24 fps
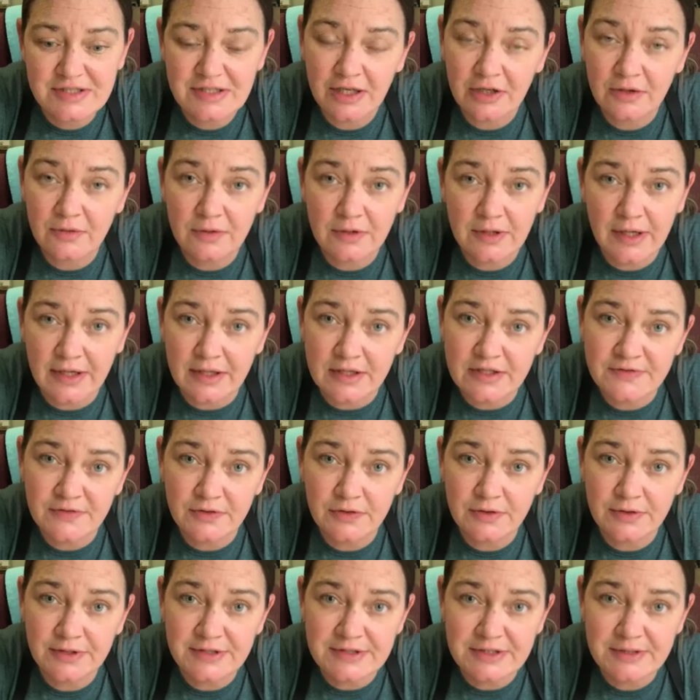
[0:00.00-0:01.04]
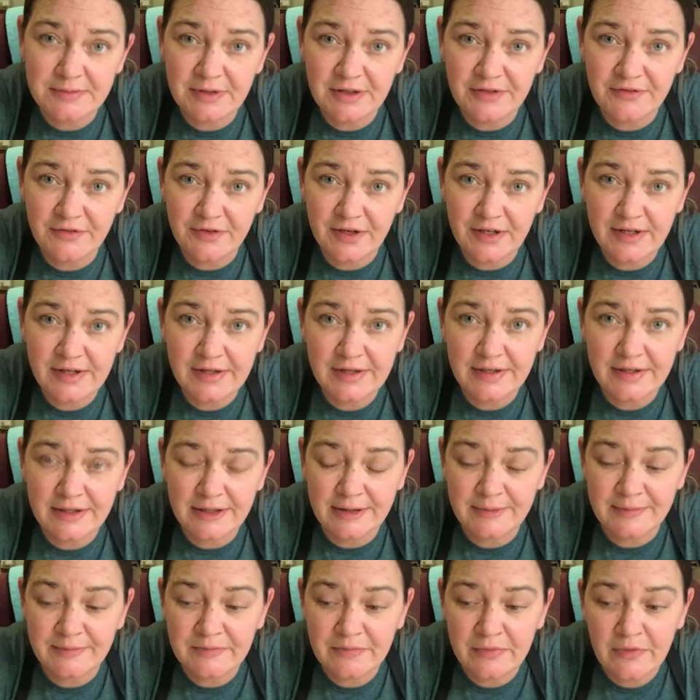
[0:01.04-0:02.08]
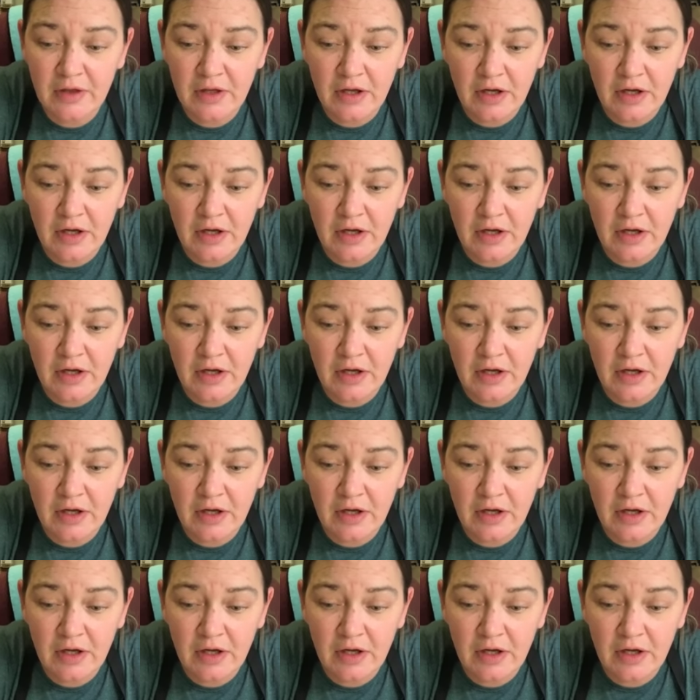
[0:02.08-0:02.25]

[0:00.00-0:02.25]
just kind of relax for the rest of my Friday night.